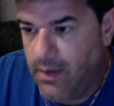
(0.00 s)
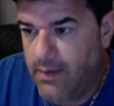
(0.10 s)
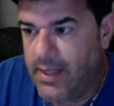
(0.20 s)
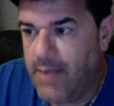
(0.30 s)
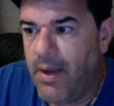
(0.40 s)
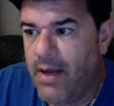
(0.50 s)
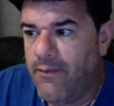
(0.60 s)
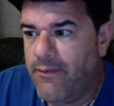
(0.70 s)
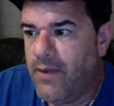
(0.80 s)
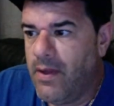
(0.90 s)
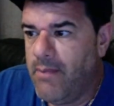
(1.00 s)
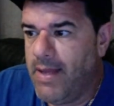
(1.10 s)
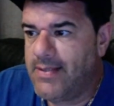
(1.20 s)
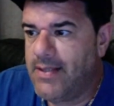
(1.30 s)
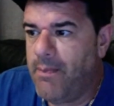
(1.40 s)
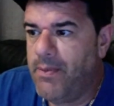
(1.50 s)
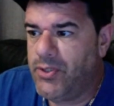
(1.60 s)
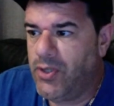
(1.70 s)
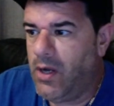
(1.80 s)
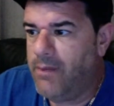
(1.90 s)
might have messed up a
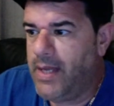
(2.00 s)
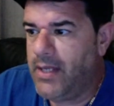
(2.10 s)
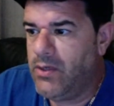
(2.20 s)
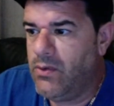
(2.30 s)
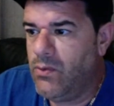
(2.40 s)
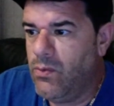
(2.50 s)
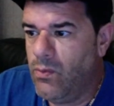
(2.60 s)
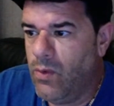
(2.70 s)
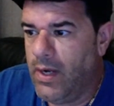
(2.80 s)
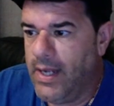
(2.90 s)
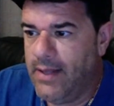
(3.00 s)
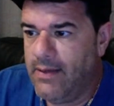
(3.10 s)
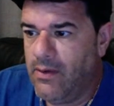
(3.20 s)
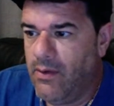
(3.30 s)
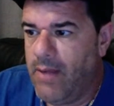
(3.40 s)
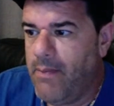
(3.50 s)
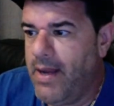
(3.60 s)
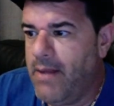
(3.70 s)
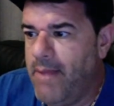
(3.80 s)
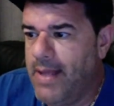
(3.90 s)
job that you were in, or they
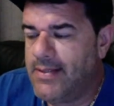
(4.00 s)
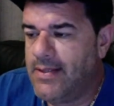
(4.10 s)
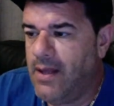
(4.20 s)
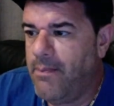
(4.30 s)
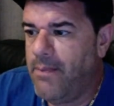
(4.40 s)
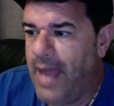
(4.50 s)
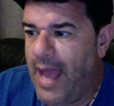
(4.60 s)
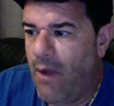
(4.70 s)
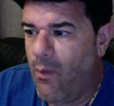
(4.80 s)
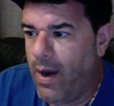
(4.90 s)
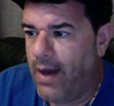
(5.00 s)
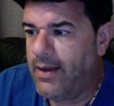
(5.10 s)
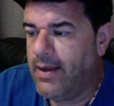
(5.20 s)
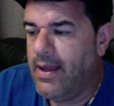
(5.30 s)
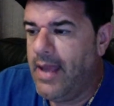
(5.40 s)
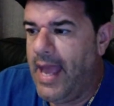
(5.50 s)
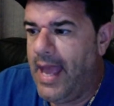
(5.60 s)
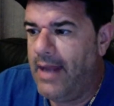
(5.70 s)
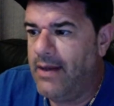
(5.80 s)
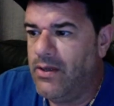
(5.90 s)
might have messed up at work,
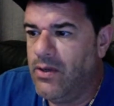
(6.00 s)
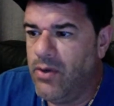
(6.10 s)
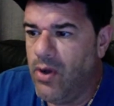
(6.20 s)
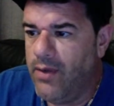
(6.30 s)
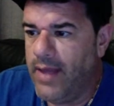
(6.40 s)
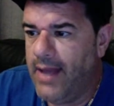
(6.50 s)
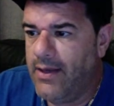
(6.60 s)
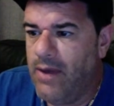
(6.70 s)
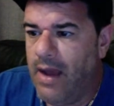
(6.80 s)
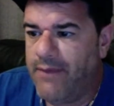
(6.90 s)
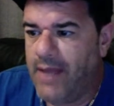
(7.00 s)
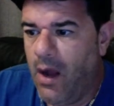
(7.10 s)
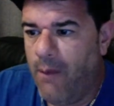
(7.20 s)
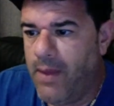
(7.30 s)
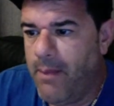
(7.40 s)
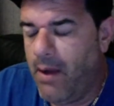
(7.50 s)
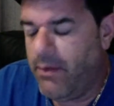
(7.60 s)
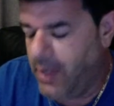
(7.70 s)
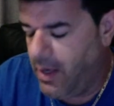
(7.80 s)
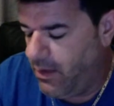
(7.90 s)
and you know that you have to help them
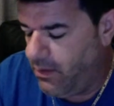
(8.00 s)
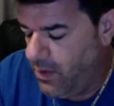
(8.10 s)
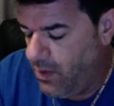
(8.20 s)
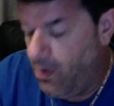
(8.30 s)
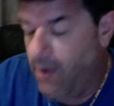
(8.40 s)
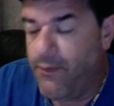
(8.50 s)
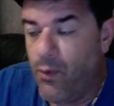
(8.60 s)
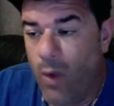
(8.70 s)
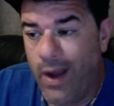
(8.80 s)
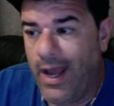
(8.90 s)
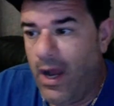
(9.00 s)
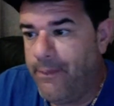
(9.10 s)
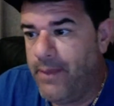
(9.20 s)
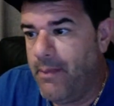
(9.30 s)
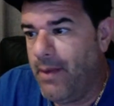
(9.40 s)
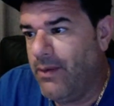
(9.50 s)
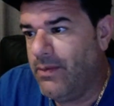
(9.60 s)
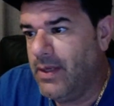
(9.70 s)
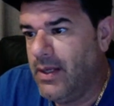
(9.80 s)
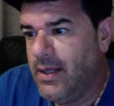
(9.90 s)
out now, or if you want to help them
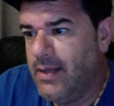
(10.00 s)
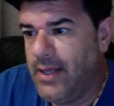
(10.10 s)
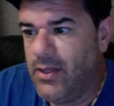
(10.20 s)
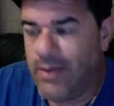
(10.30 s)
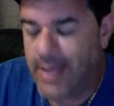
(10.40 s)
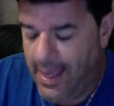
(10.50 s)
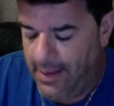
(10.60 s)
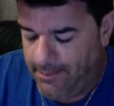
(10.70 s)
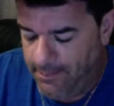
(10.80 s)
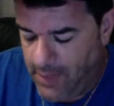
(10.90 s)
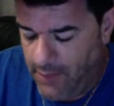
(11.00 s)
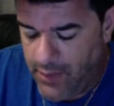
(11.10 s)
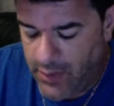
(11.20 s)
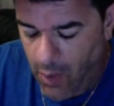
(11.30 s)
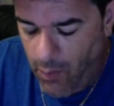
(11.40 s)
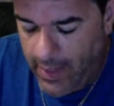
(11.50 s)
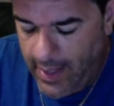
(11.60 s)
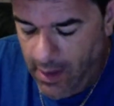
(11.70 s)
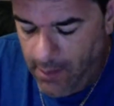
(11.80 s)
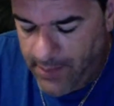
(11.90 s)
out, then you can. If you don't want to
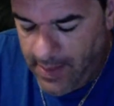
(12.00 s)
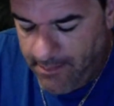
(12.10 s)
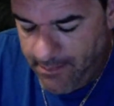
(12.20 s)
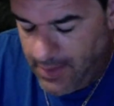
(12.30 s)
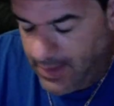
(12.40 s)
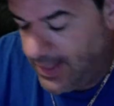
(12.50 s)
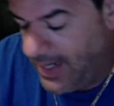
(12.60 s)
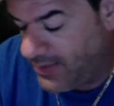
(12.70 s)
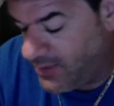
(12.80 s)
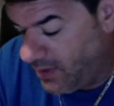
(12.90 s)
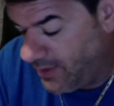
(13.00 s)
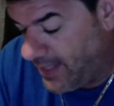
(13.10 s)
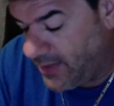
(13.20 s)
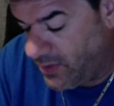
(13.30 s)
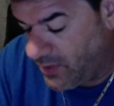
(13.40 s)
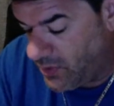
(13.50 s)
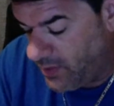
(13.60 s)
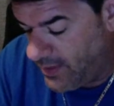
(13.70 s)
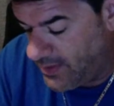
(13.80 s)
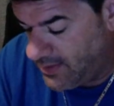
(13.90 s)
help them, then that's your
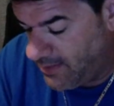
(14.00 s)
choice,